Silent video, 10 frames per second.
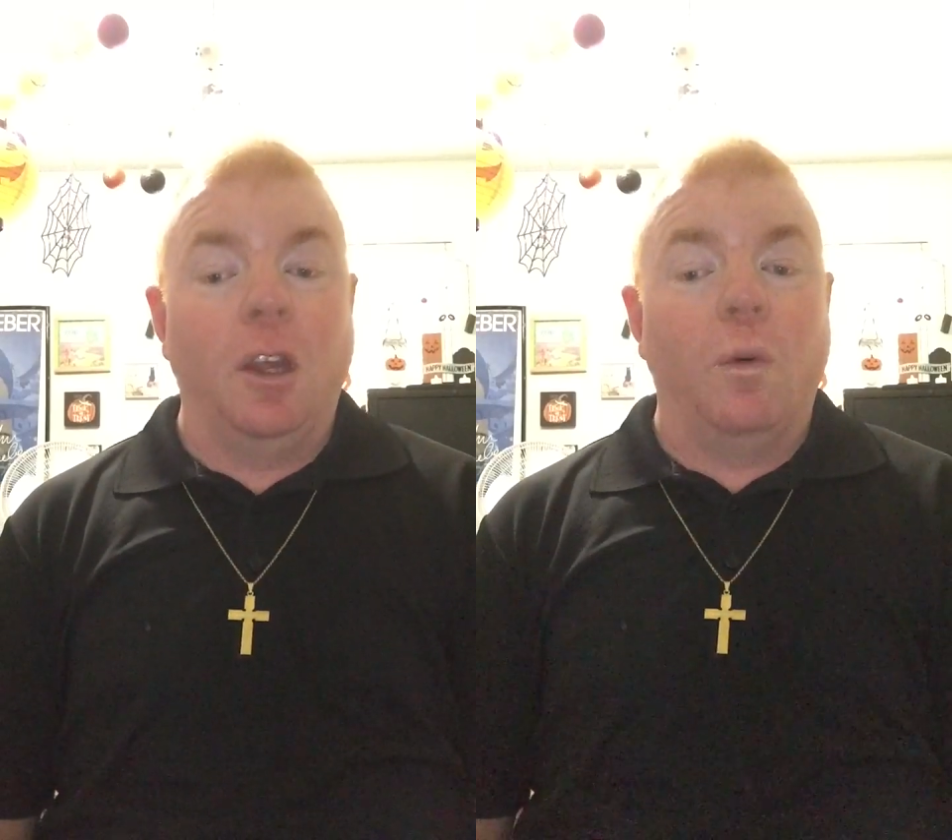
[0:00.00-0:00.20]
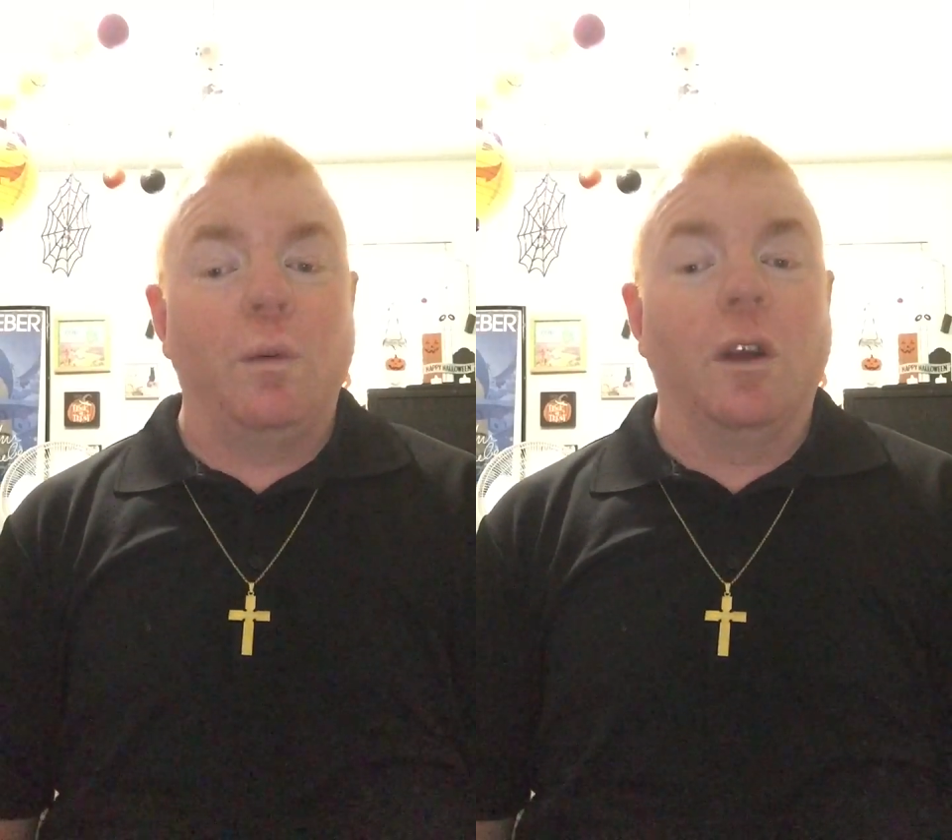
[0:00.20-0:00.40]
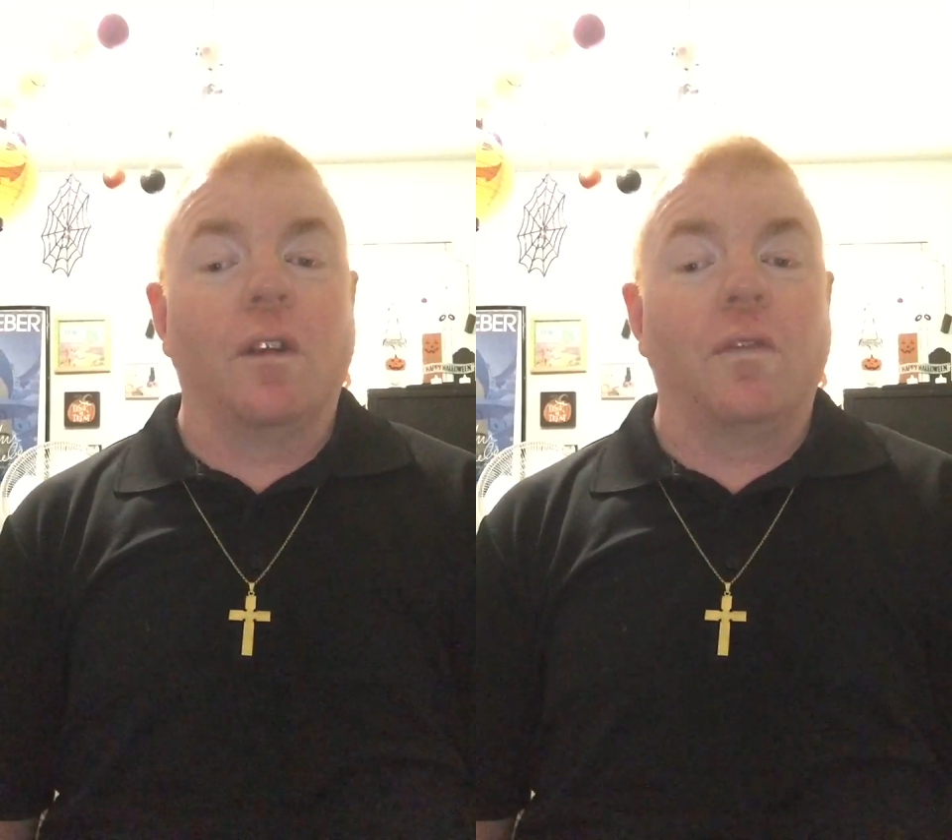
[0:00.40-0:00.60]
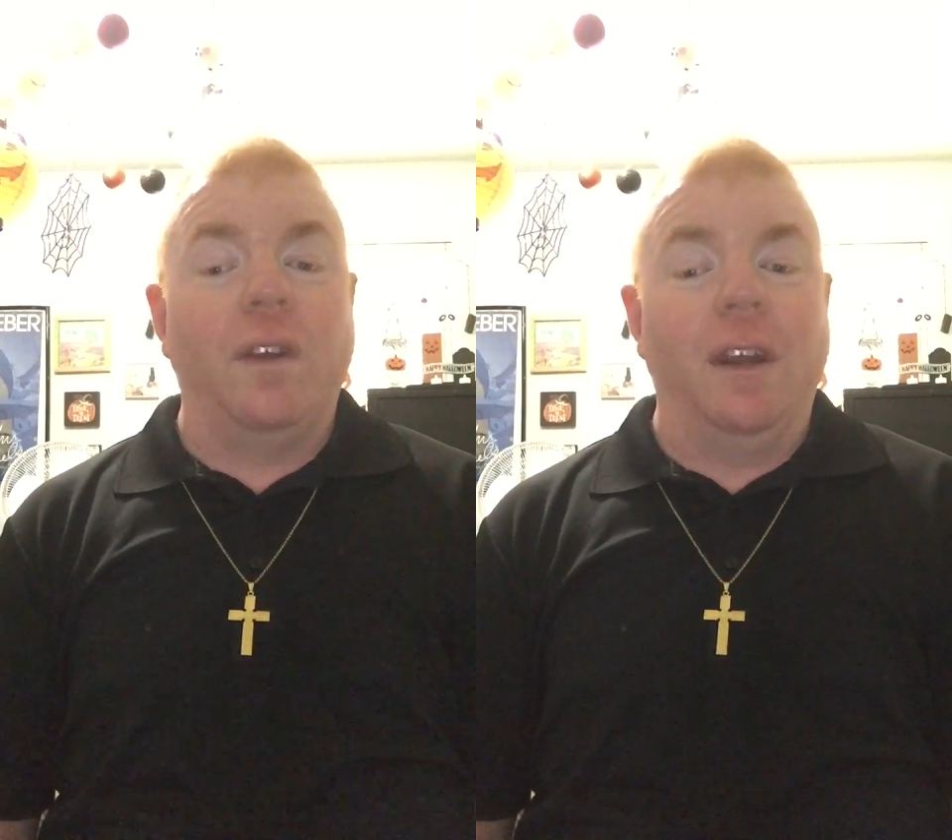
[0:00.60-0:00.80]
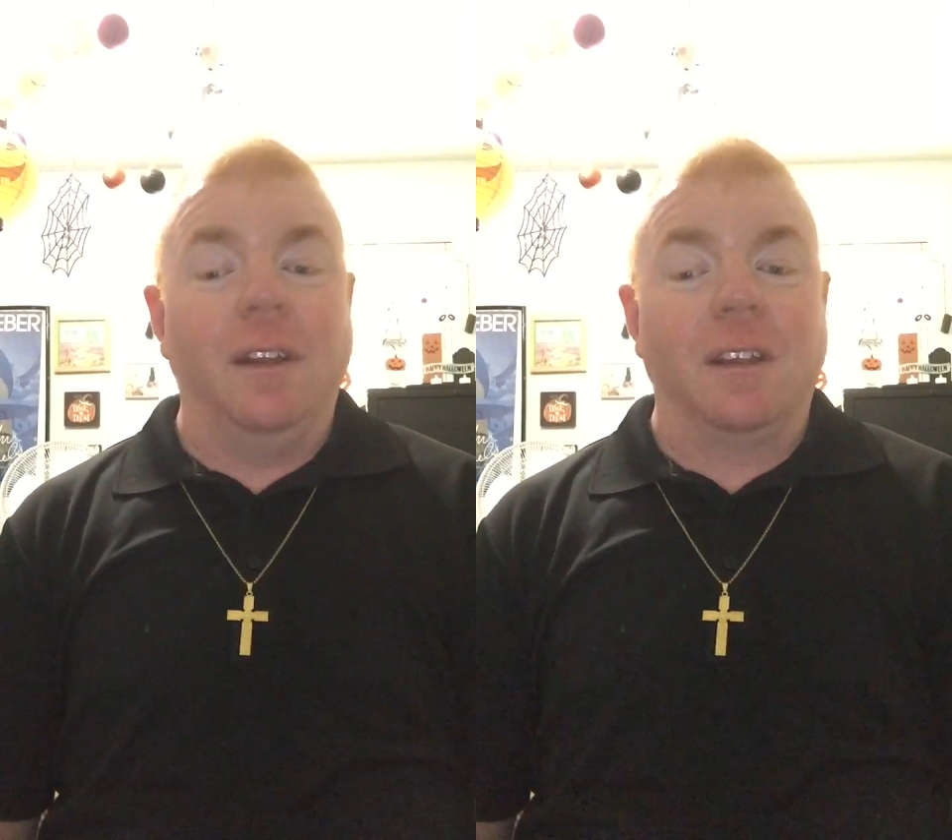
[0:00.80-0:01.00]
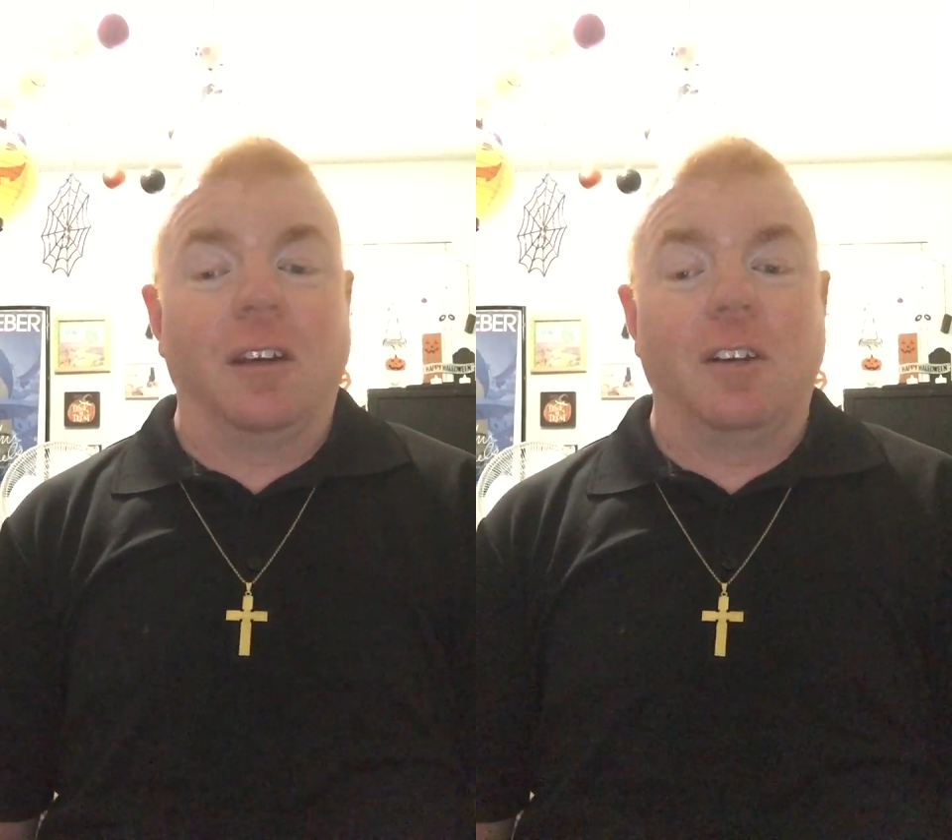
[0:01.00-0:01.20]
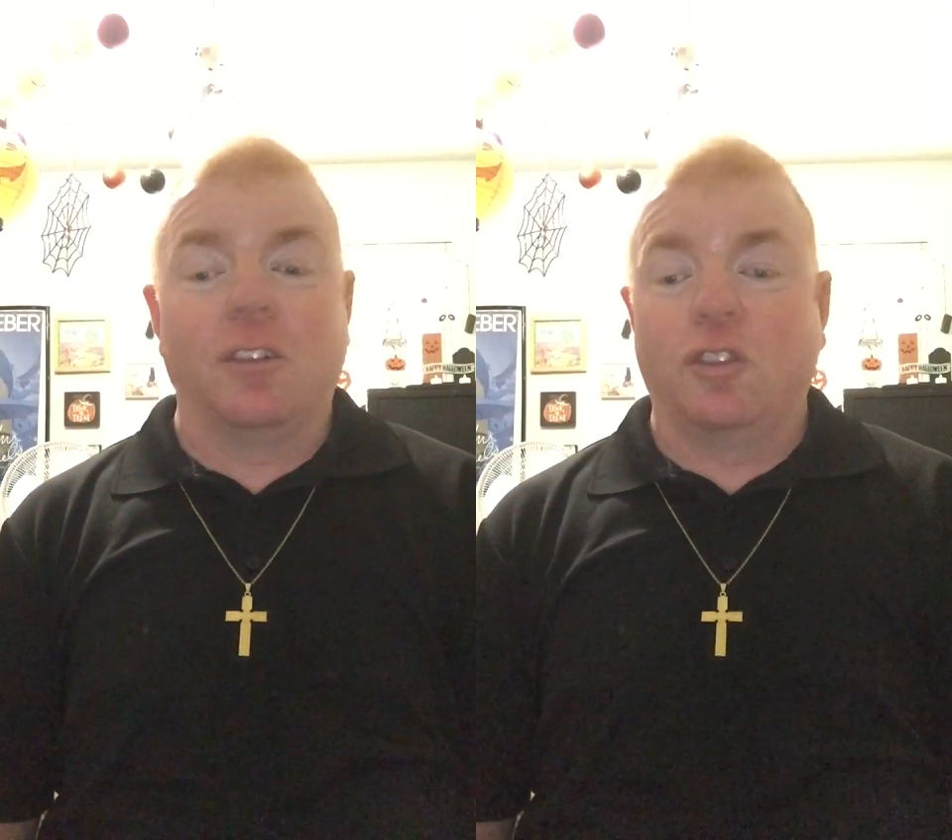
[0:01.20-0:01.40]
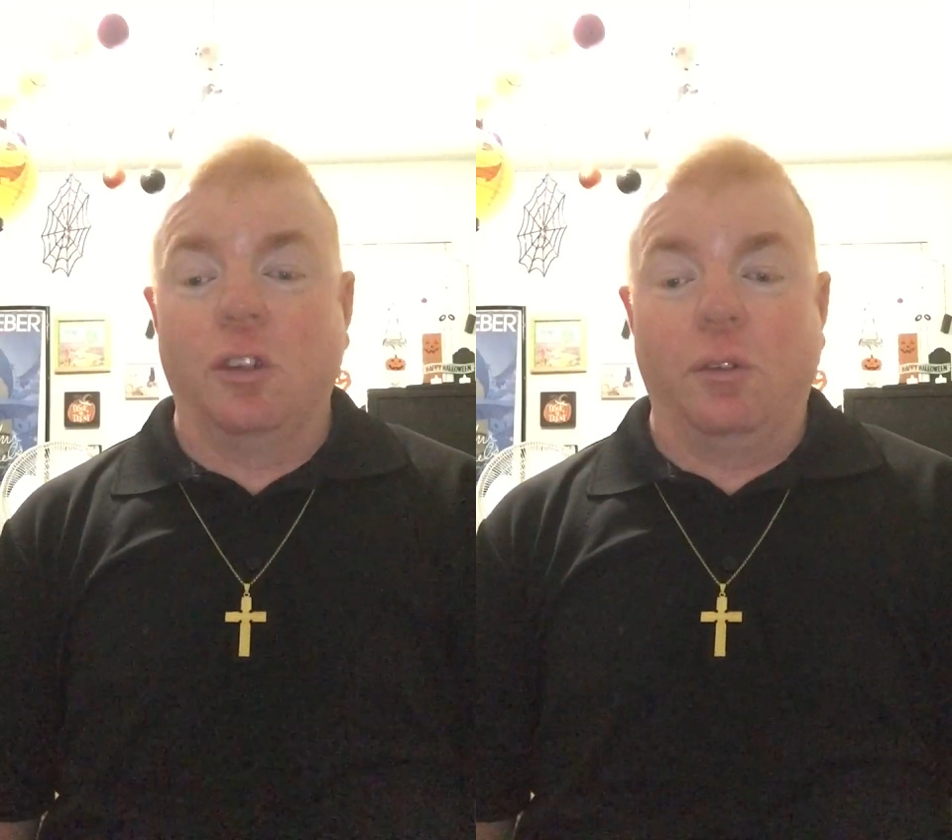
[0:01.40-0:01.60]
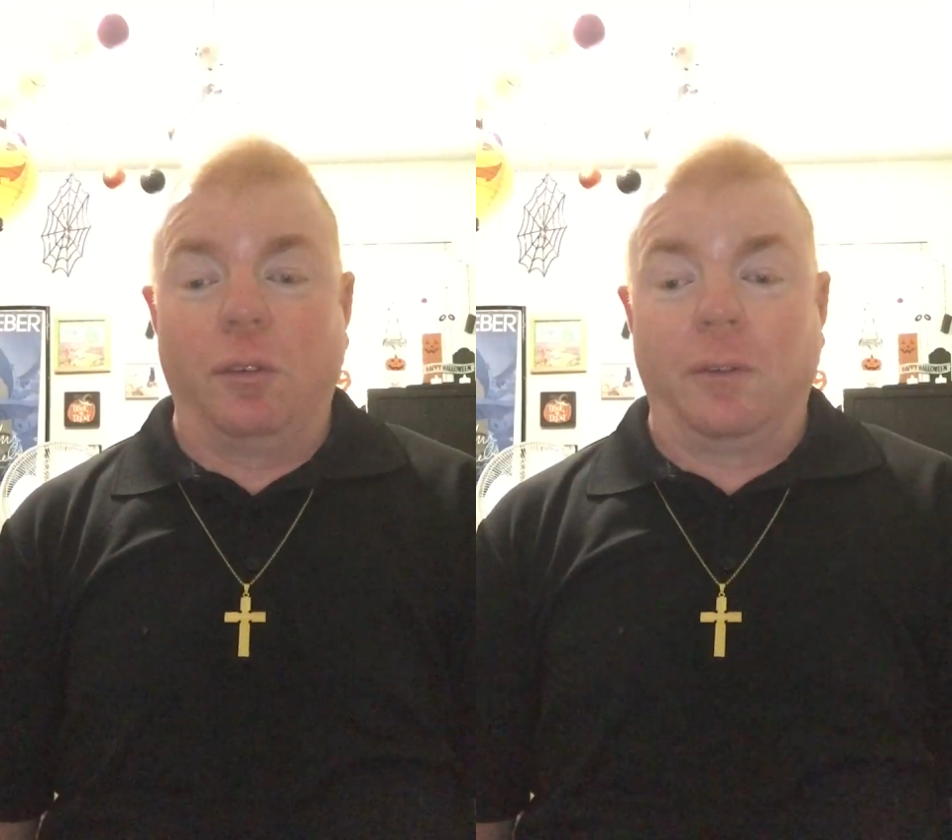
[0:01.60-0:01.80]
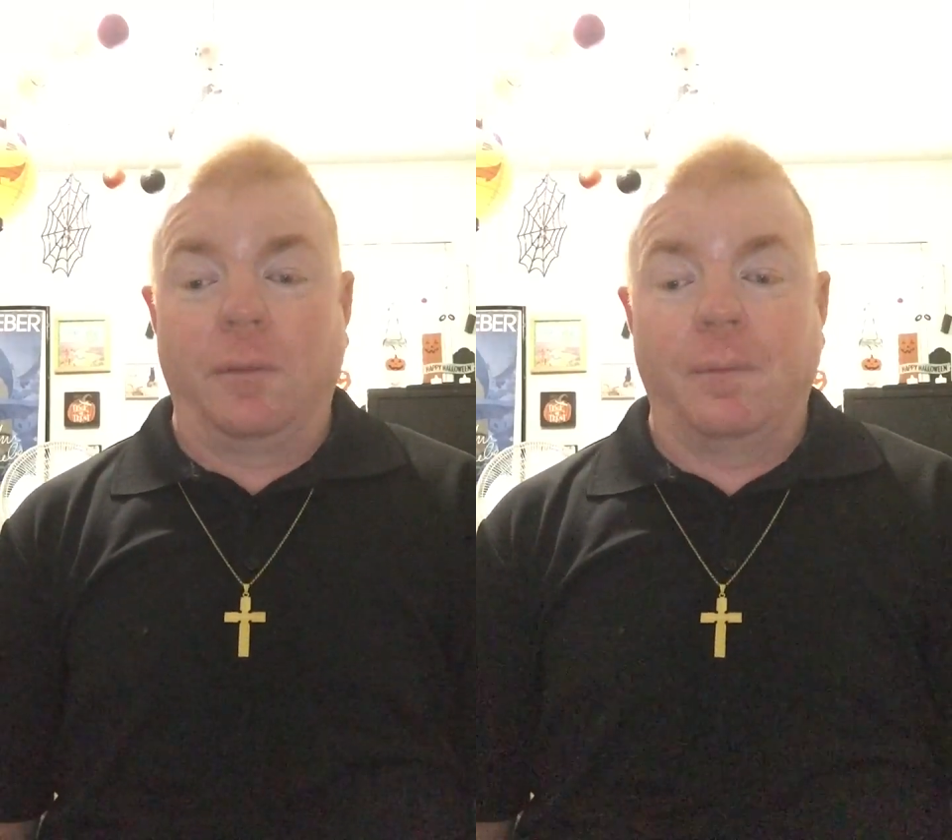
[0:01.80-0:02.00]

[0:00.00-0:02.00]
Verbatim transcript: We are failing our children.